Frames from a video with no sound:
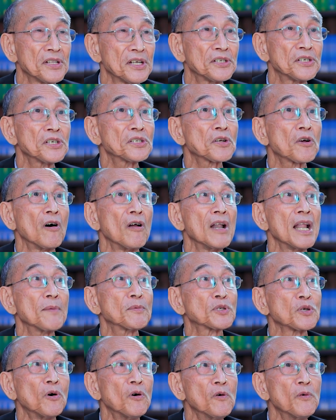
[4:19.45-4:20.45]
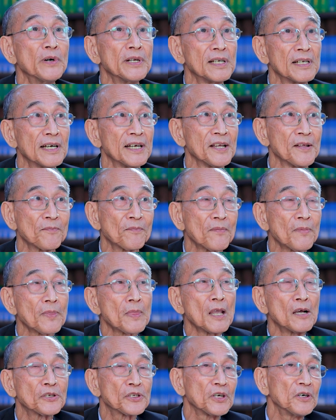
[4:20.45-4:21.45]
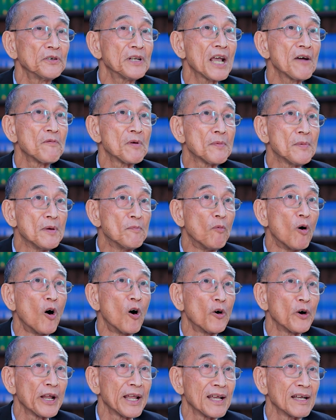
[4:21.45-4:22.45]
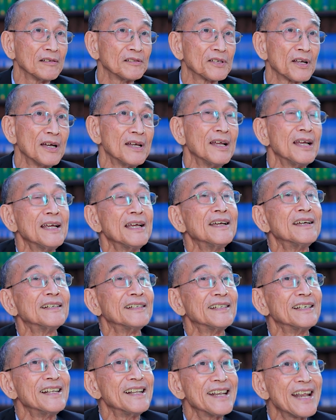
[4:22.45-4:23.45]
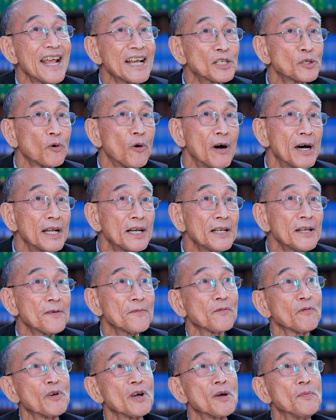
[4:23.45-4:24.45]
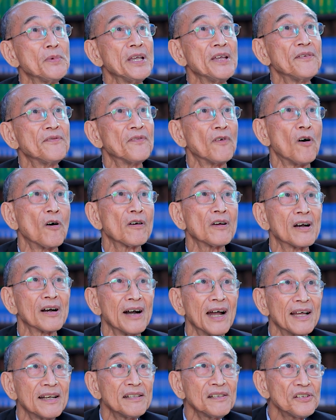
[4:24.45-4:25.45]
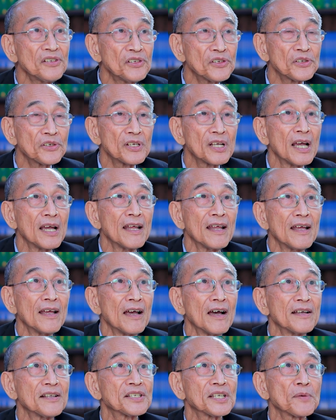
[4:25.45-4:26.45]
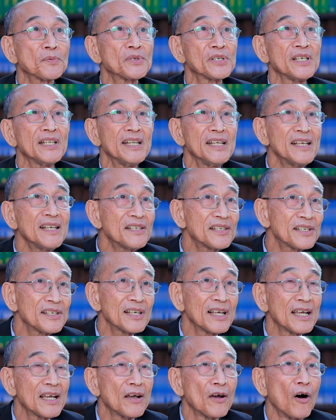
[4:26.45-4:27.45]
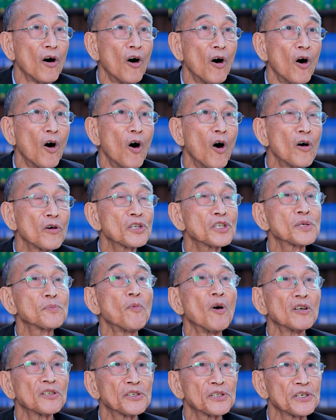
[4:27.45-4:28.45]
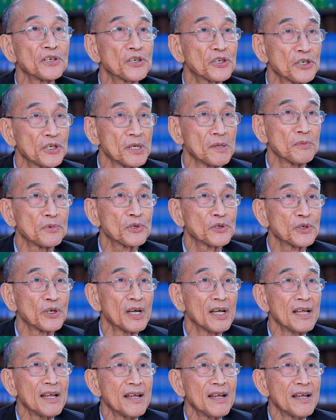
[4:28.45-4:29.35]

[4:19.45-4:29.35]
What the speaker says: They just collapse overnight. So that will be borrowings. The next one will be for grants, subsidies, or sponsorships.